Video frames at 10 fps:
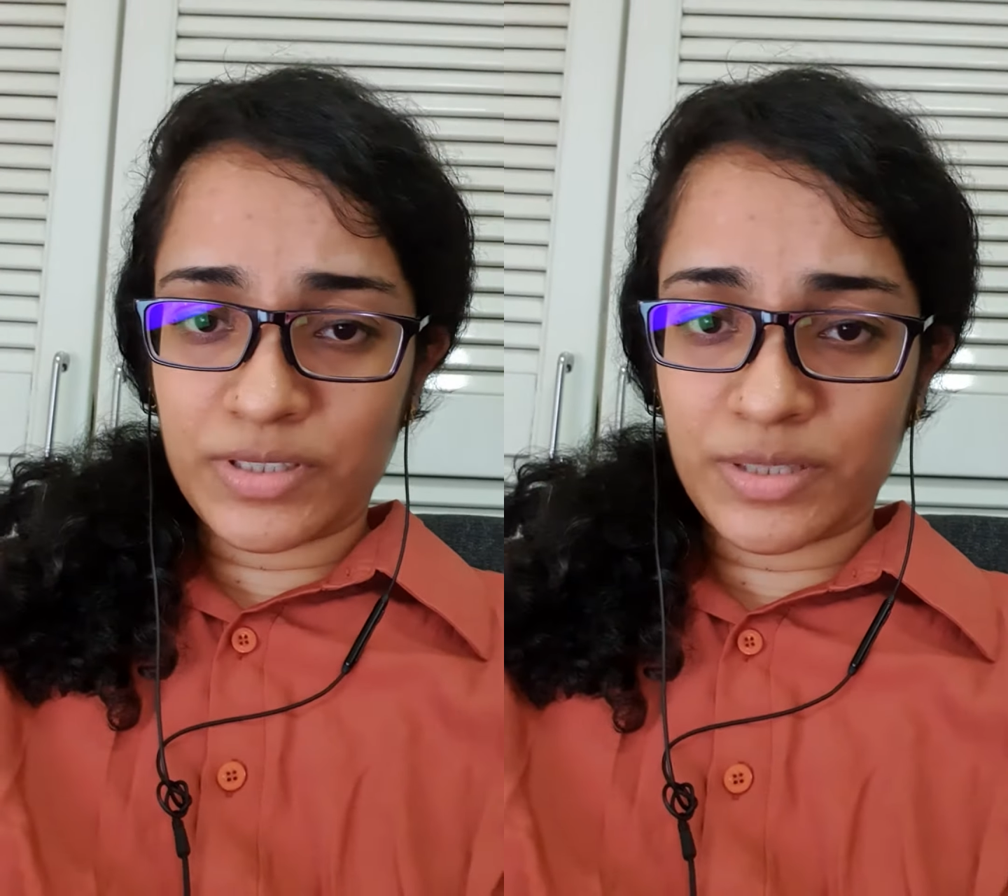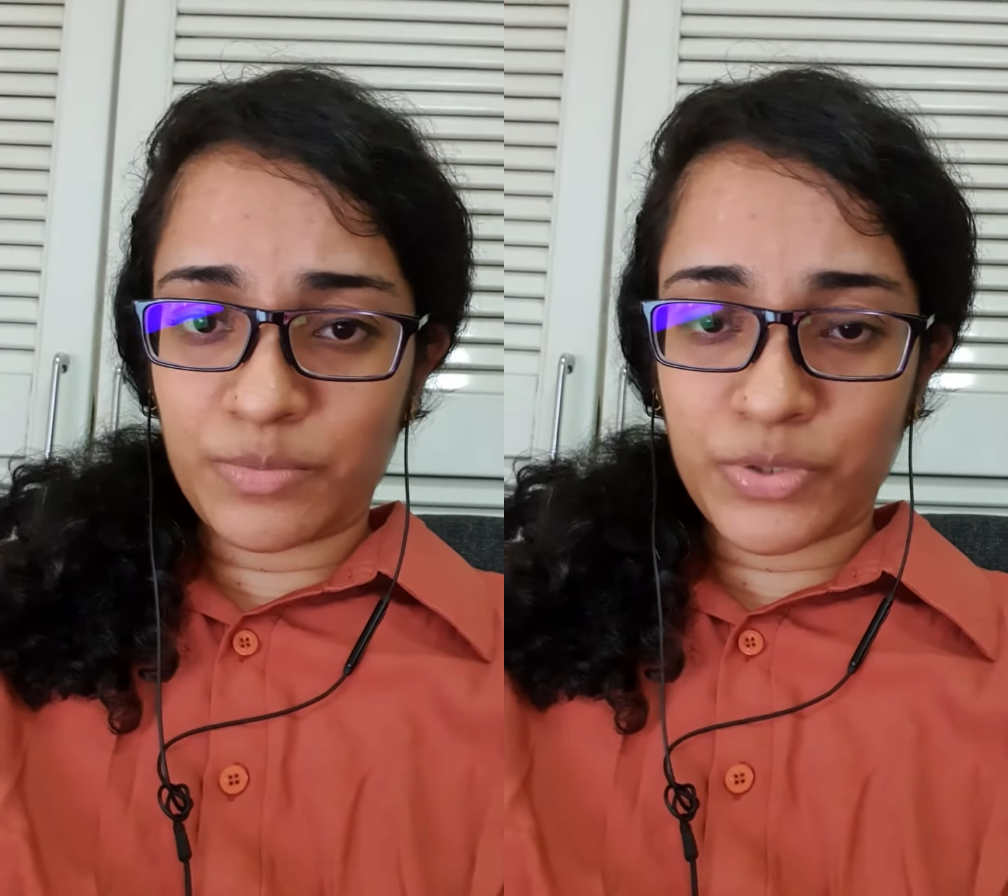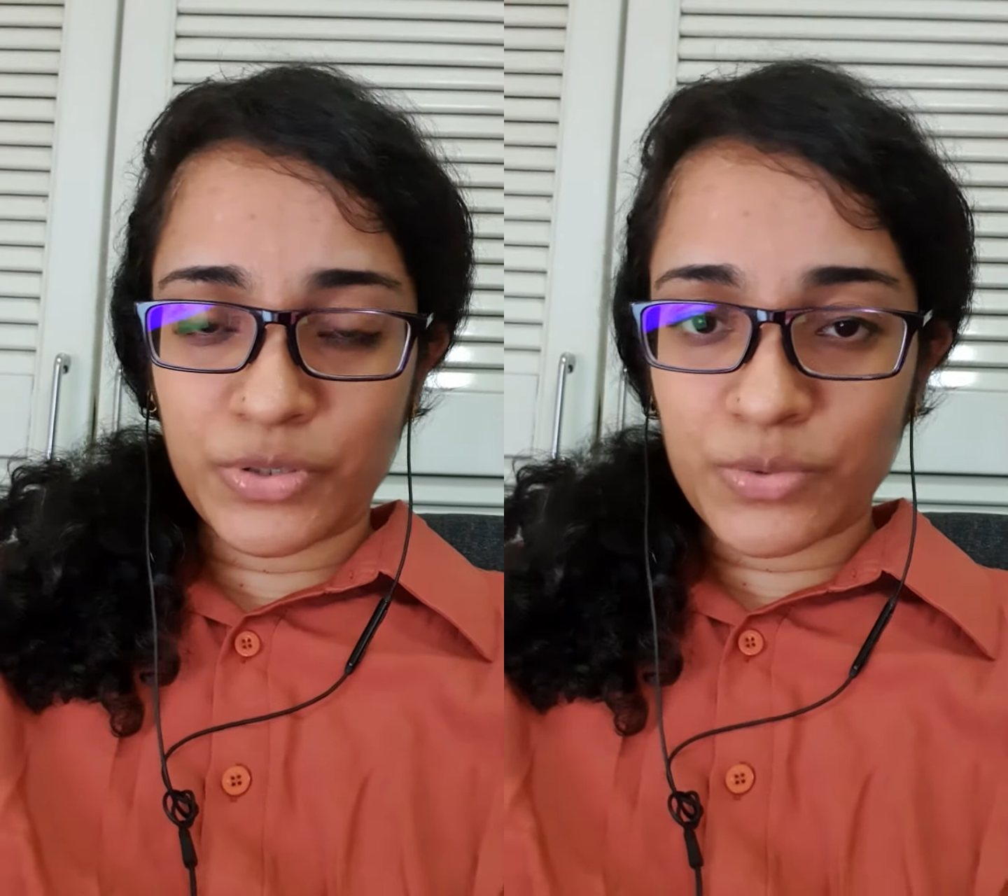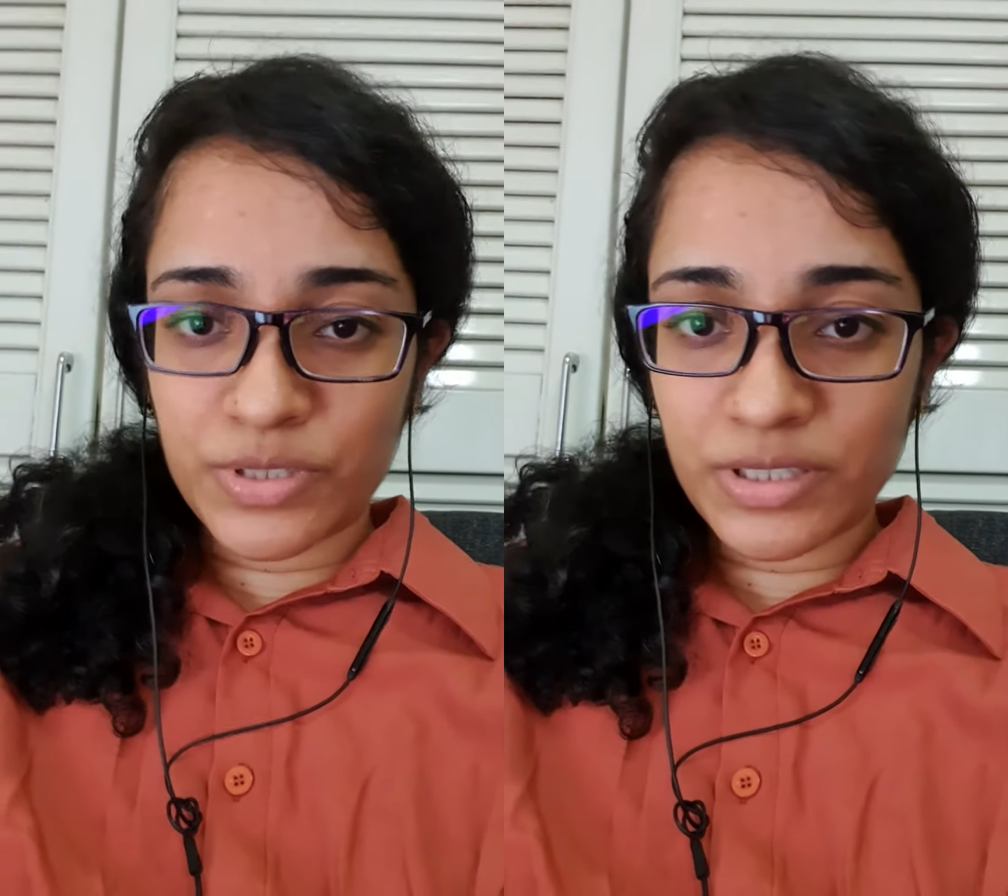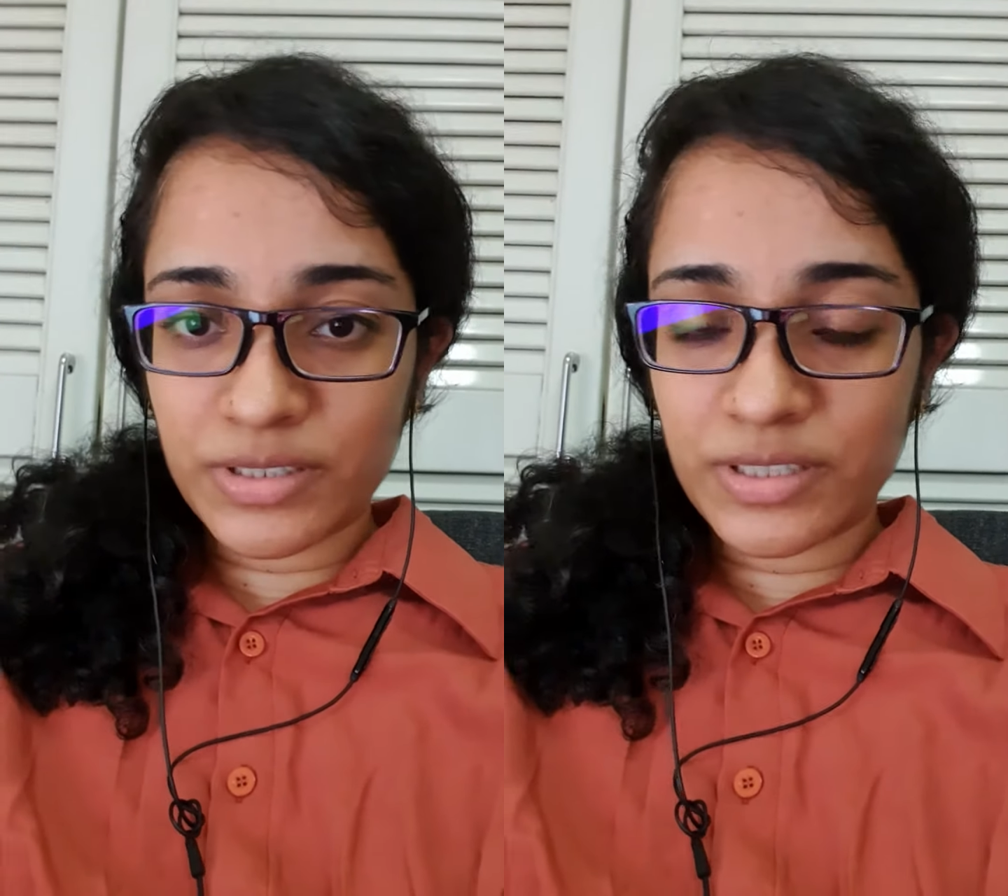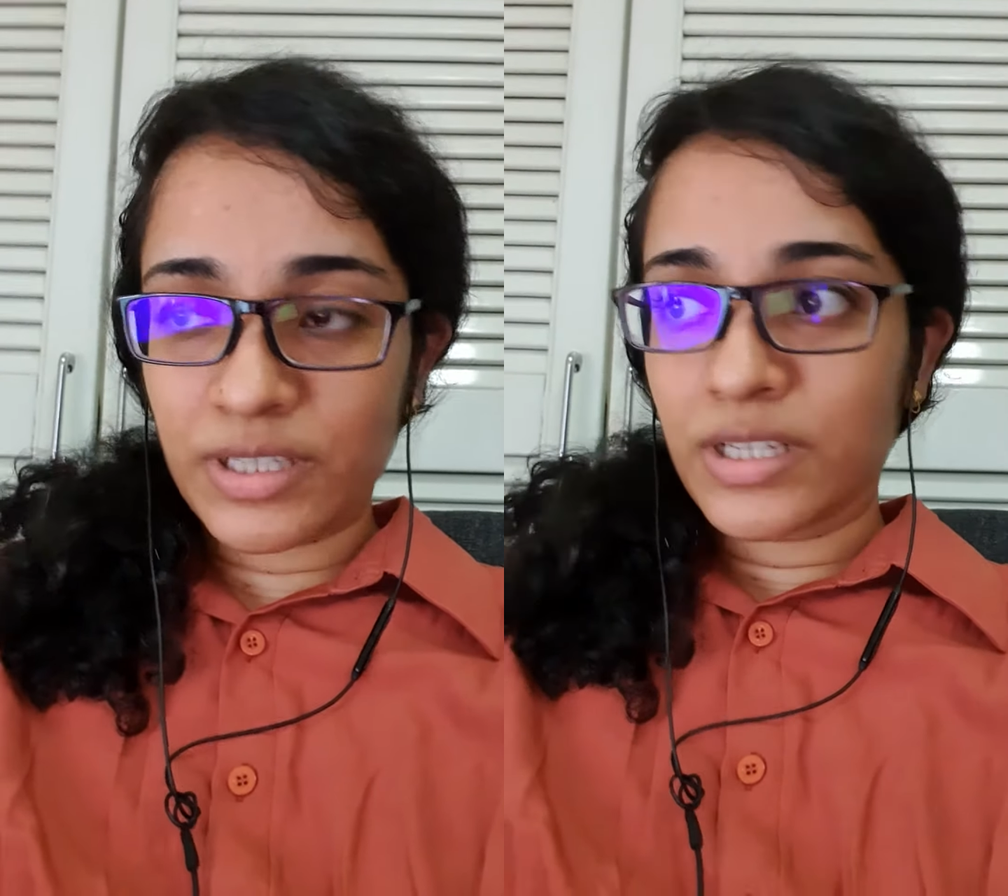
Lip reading: and producers.